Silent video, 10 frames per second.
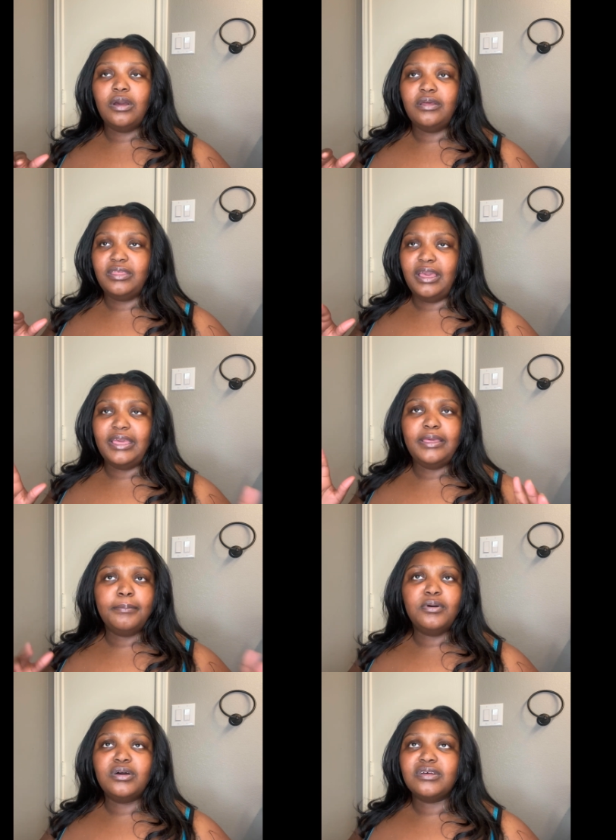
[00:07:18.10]

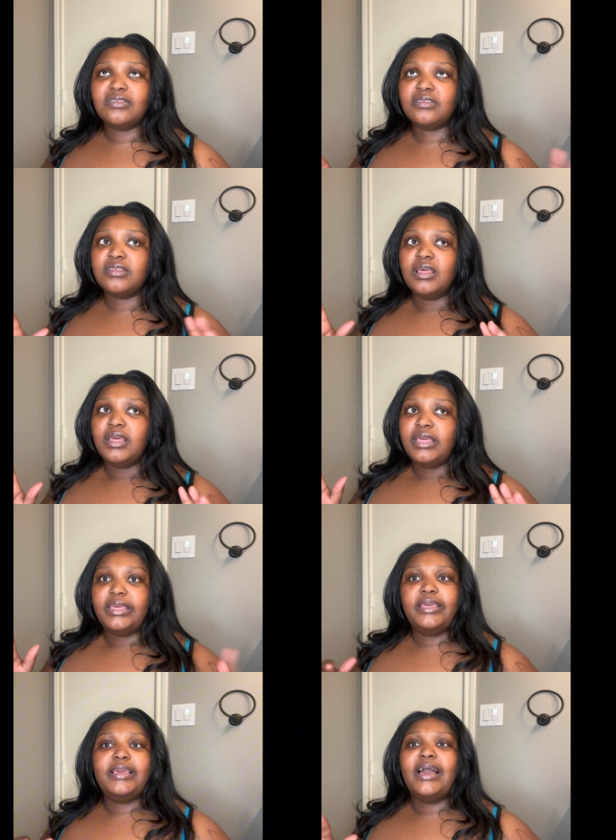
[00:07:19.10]
e-books,
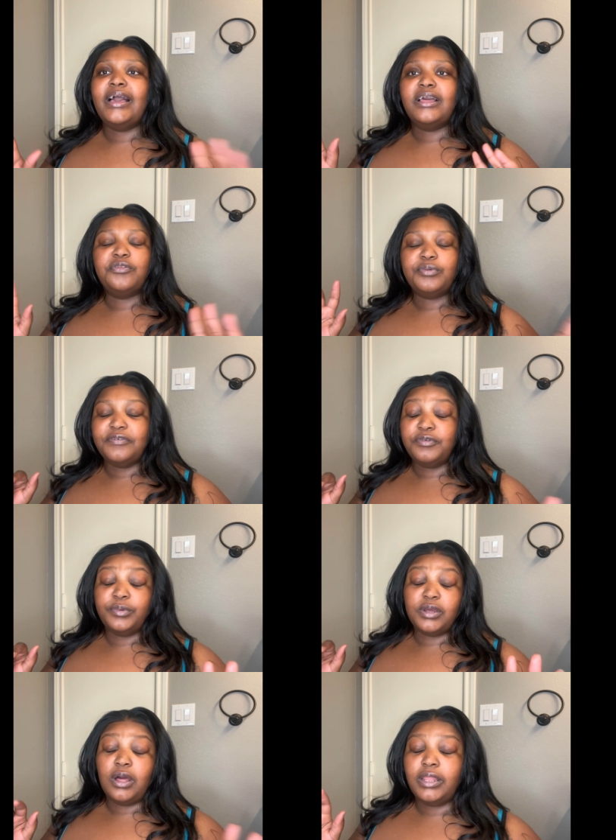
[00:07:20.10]
e-guides, whatever you
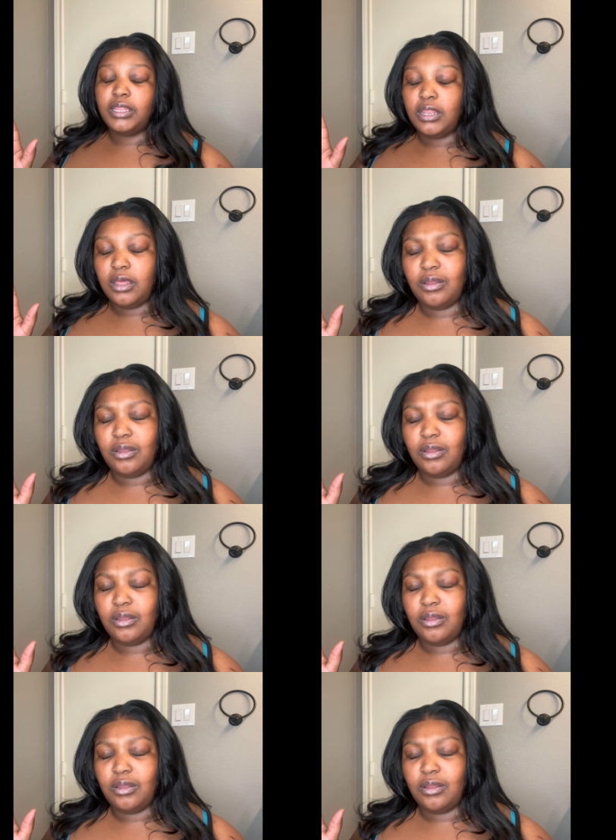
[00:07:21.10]
want to call it.